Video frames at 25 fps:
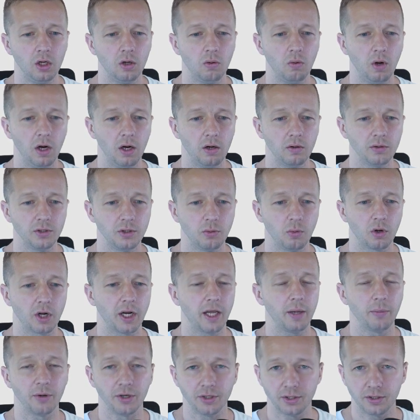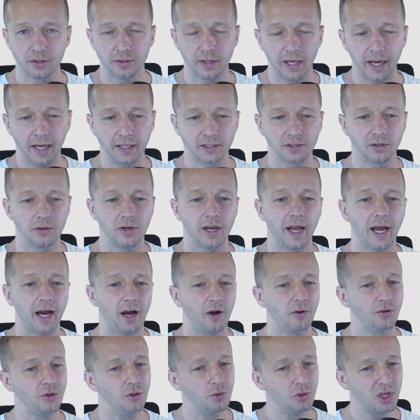Well, you weren't able to do that. So
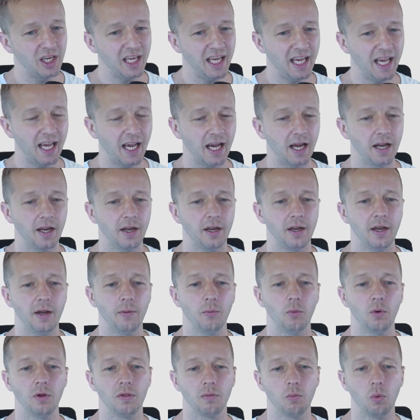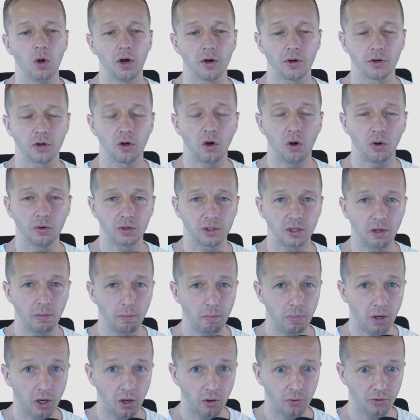now you can with what are called
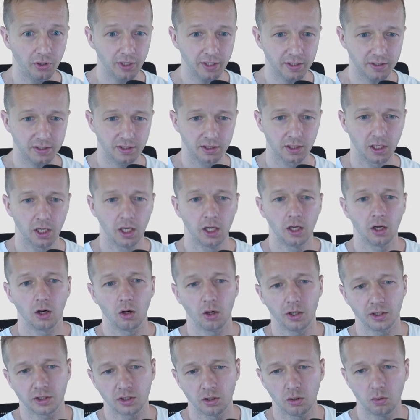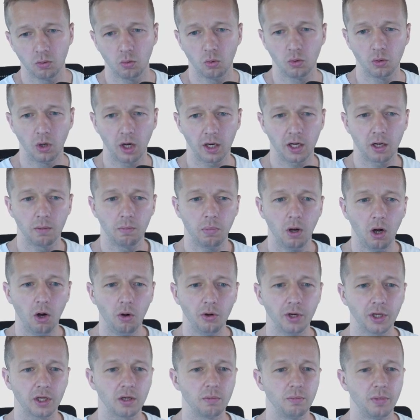components. All right, so a
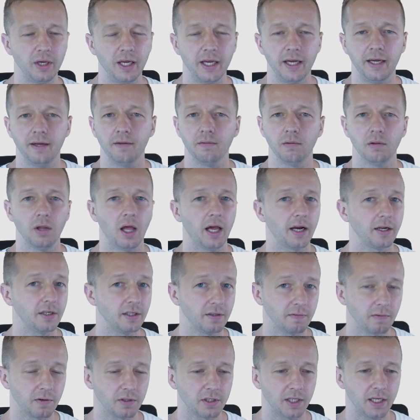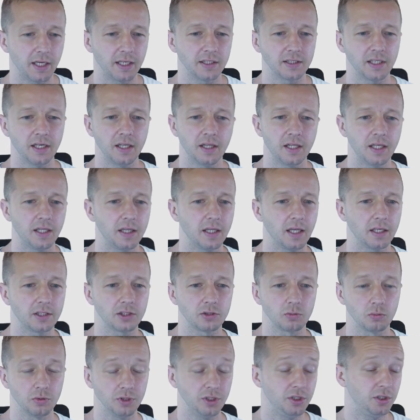component can be a lot of different things, anything
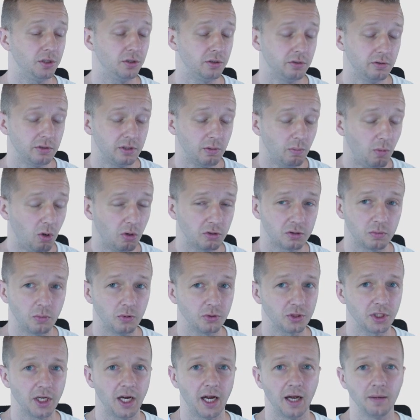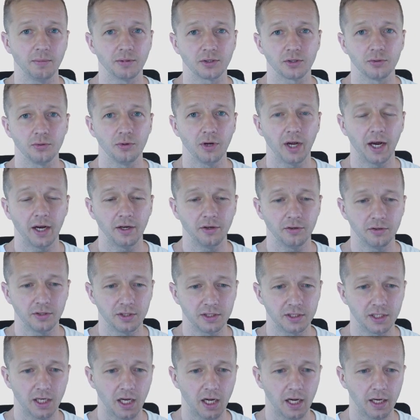that's reused multiple times throughout your
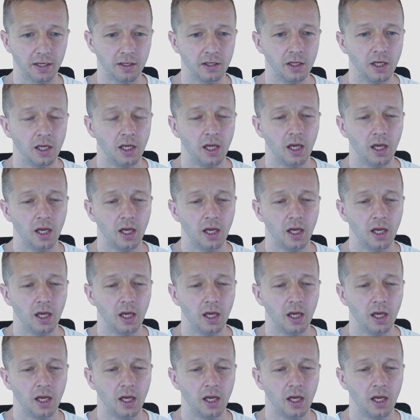design.